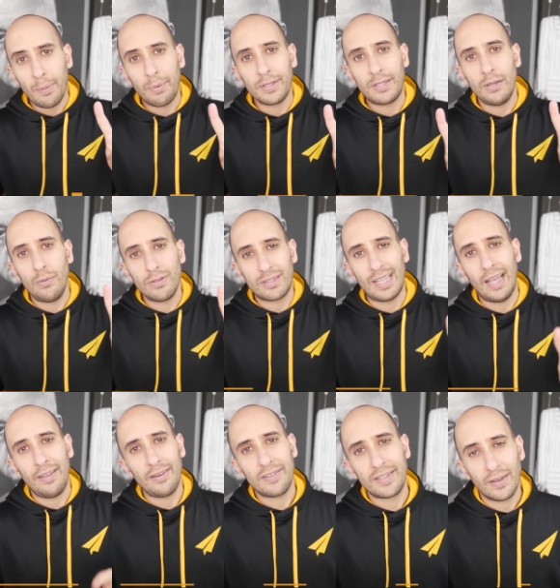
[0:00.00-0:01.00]
number two is
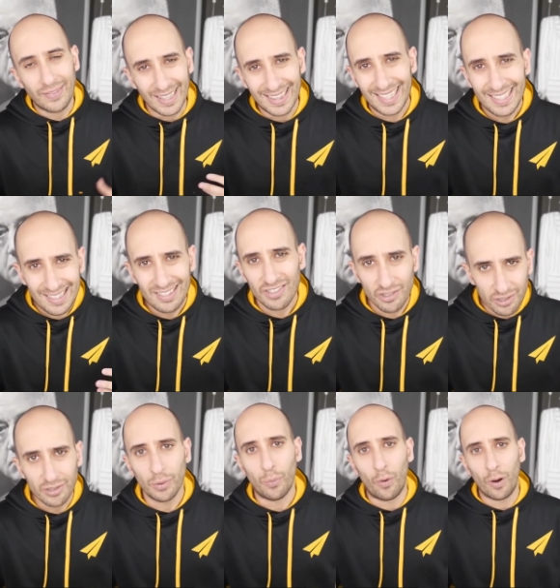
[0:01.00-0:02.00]
tell yourself that this is
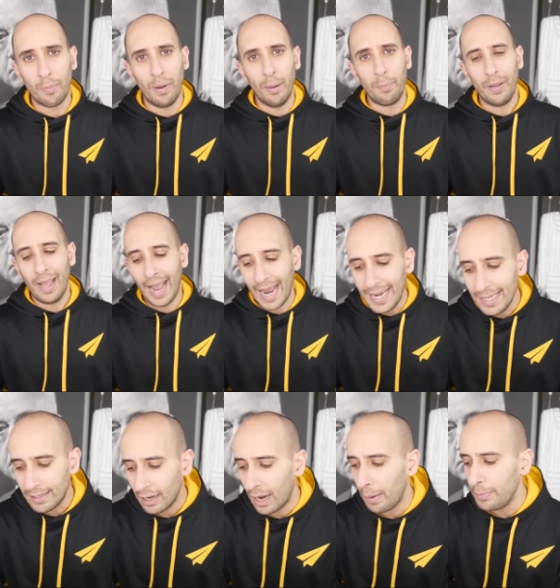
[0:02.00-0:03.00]
just a warm up.
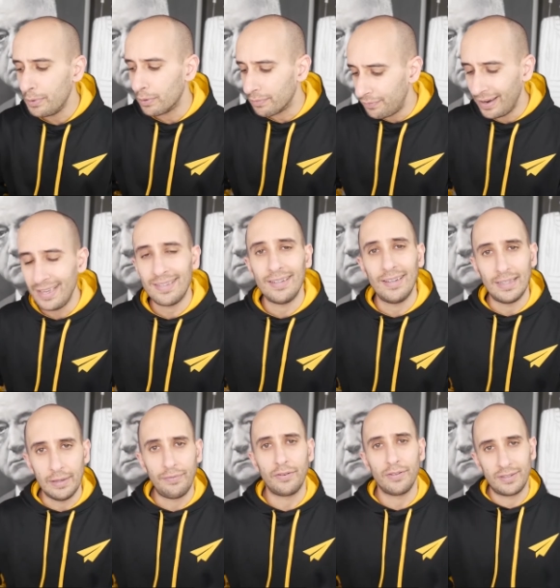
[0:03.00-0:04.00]
Anytime you are facing a
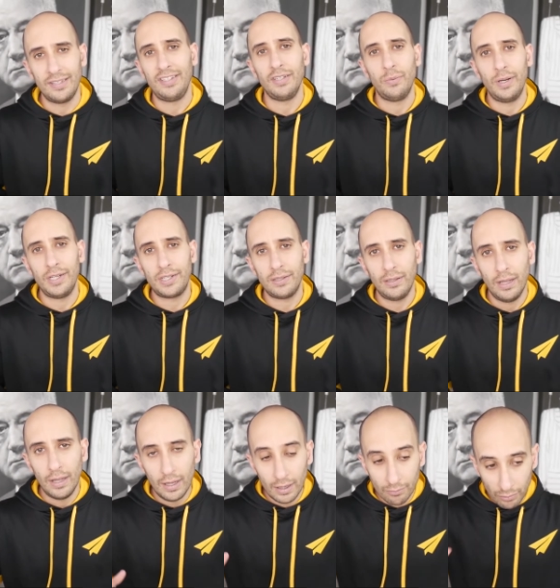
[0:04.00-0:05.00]
difficult situation,
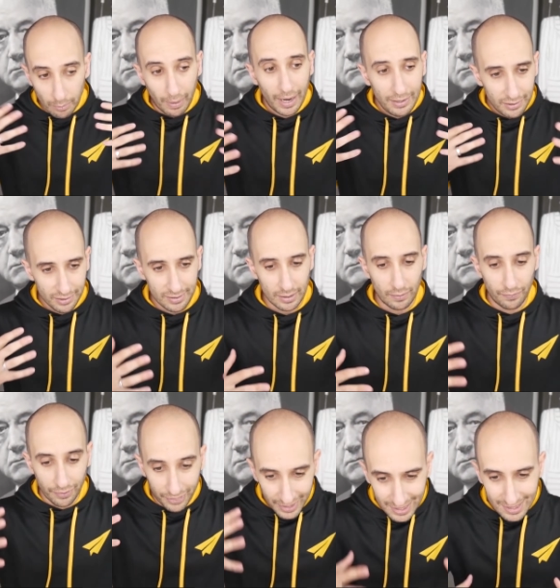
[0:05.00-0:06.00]
remind yourself
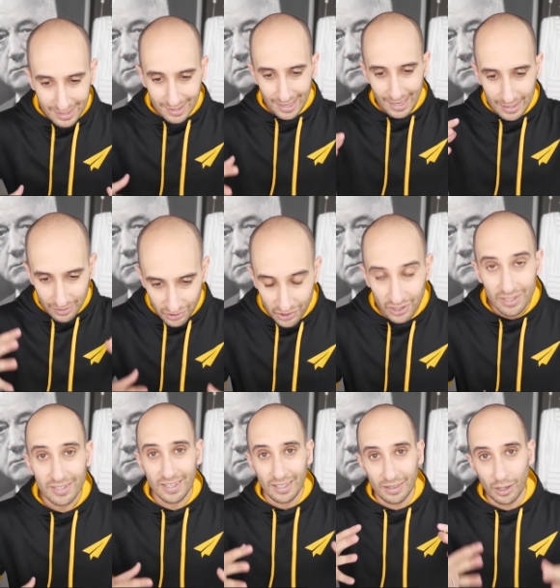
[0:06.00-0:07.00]
this is
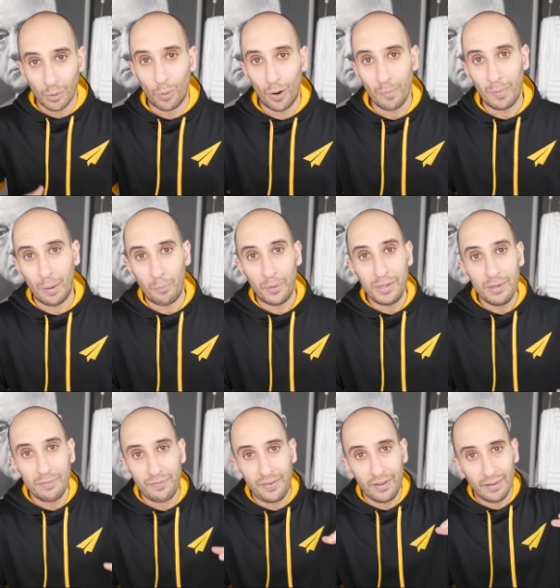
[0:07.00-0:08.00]
just the warm up. When
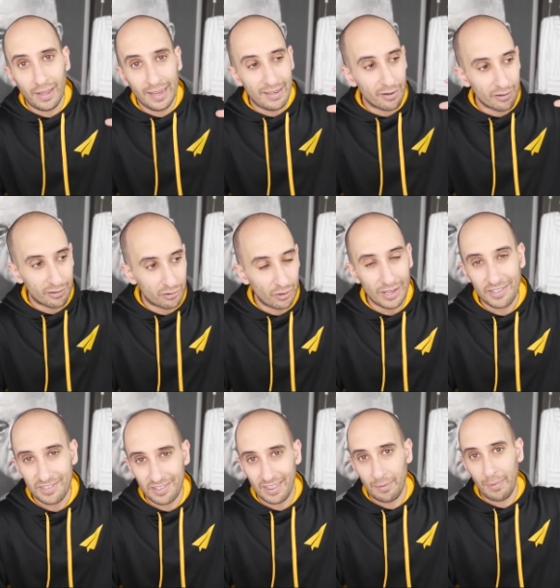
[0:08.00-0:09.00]
you feel like you're
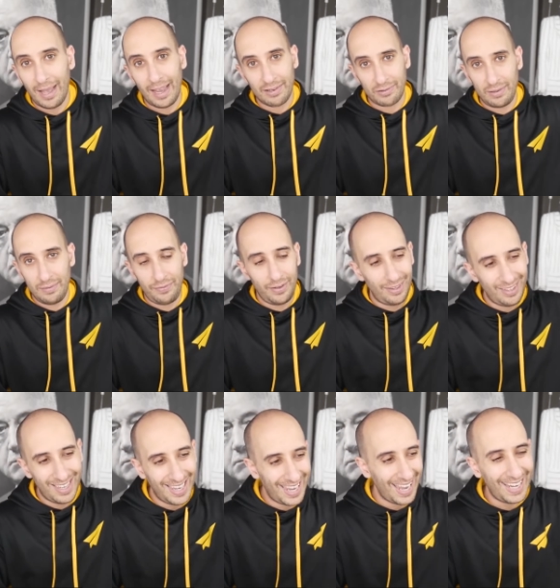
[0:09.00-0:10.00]
stretched to the max, when you feel
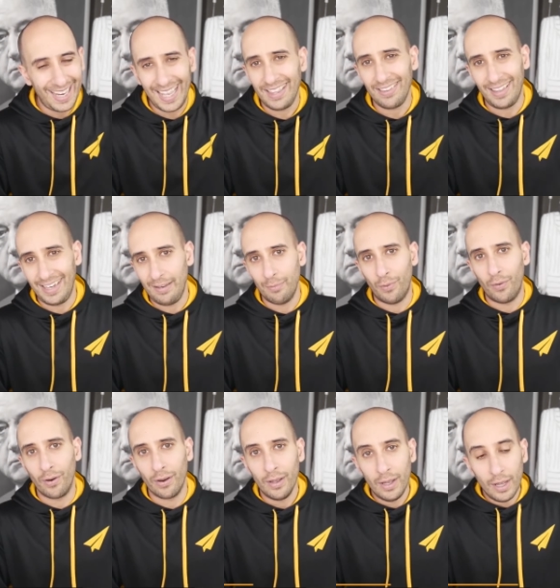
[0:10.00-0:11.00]
like you can't handle
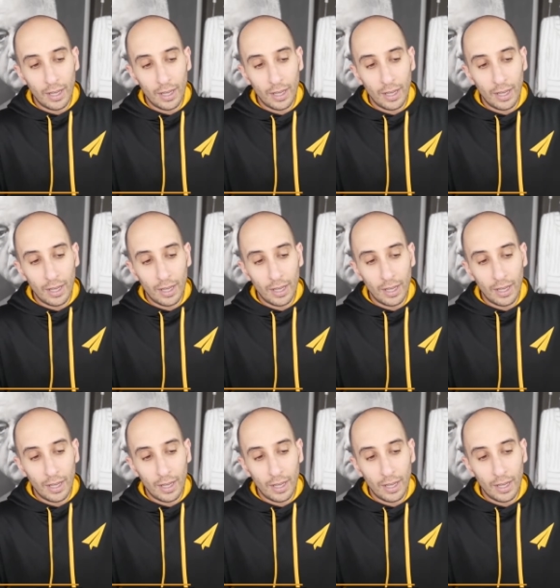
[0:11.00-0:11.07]
anymore,